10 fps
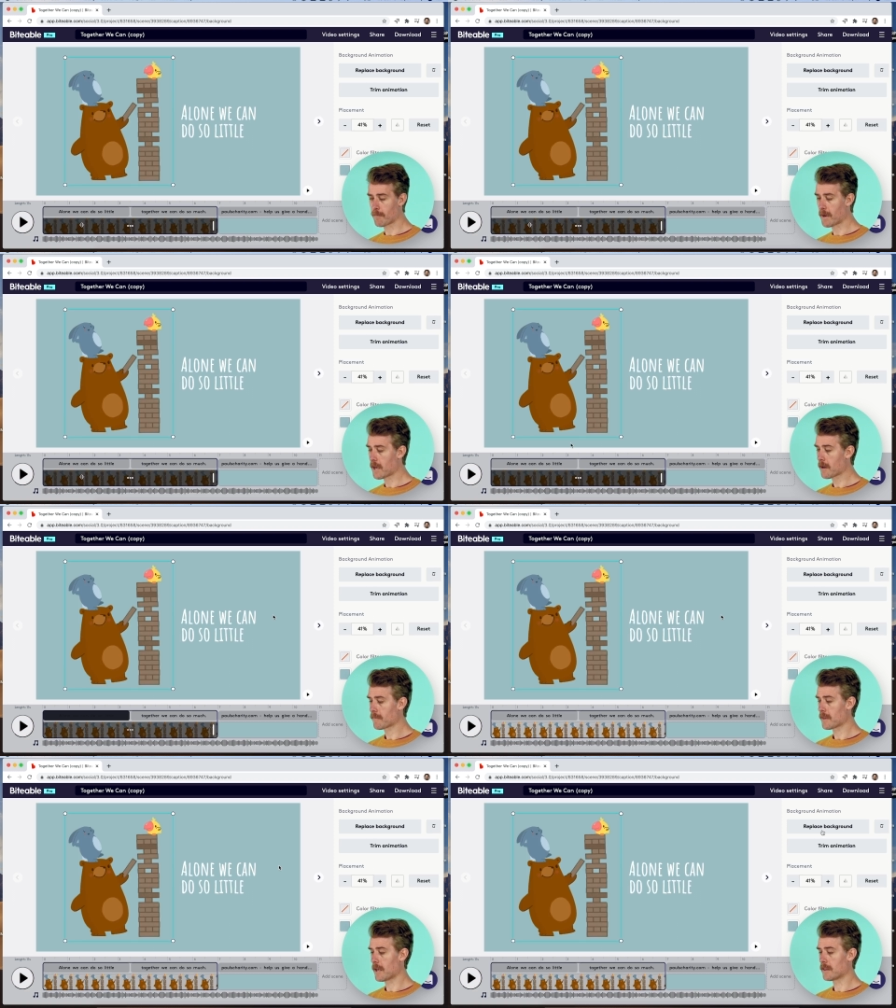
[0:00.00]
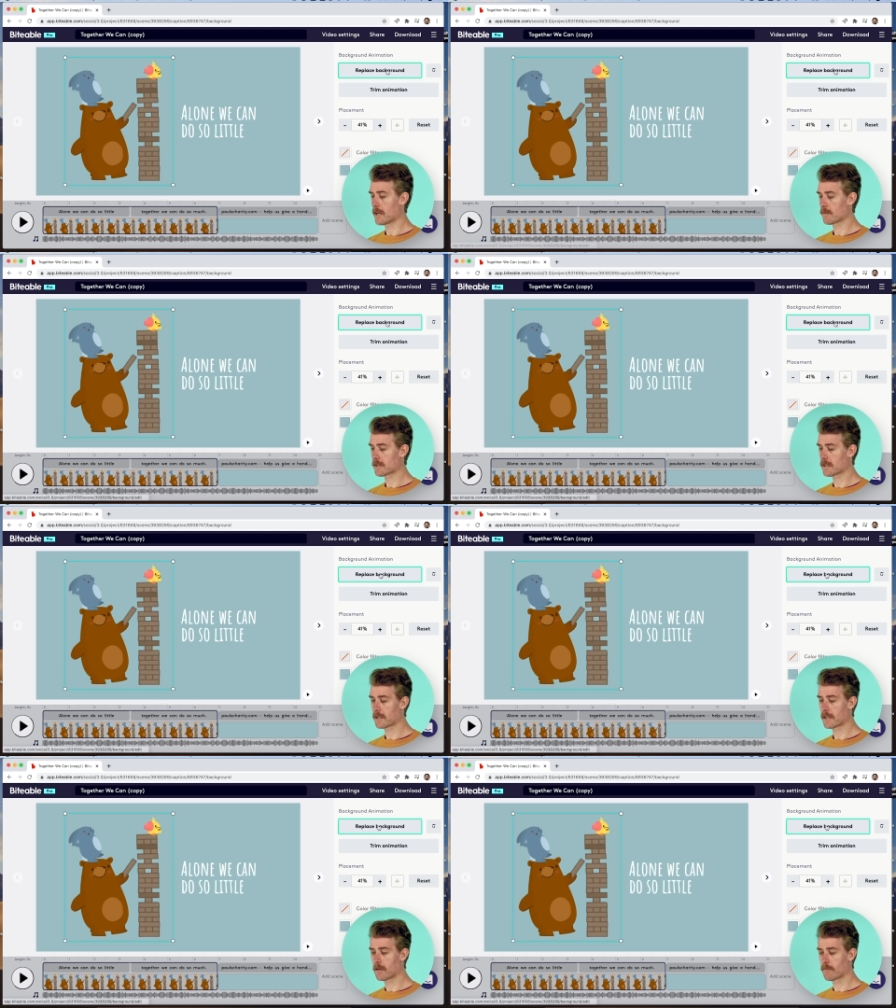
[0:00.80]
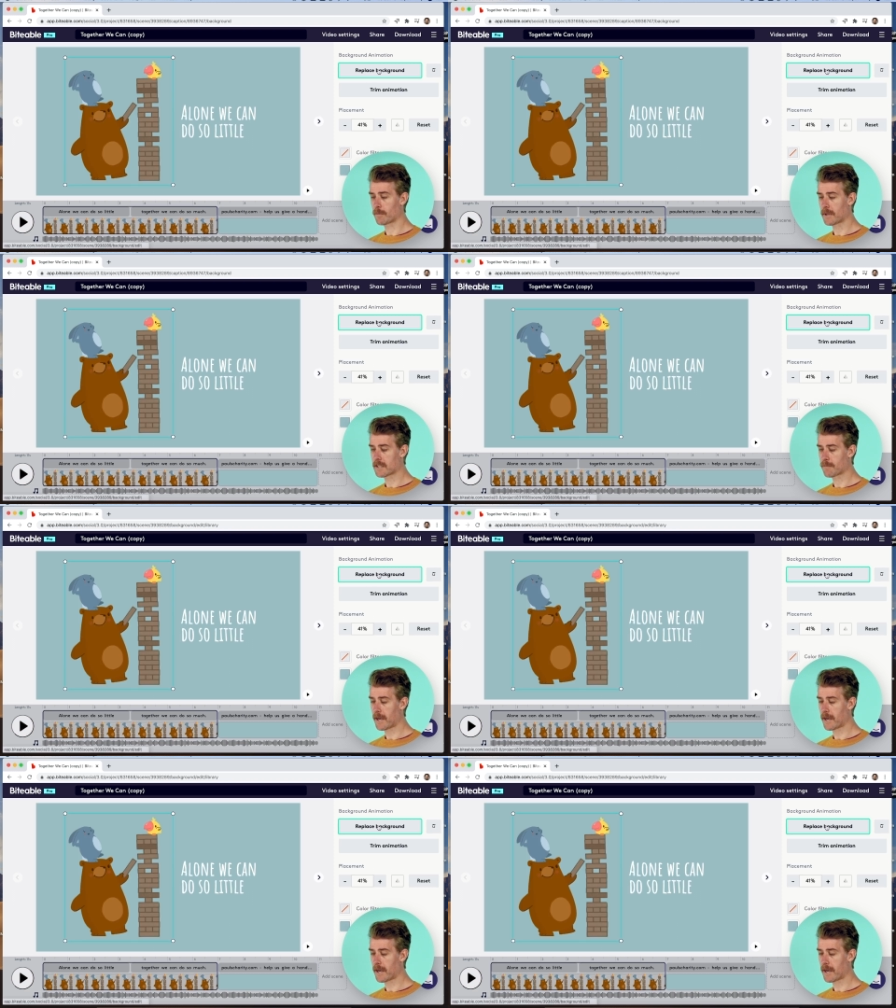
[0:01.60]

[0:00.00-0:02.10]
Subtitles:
the bear, and then I'm just going to click on replace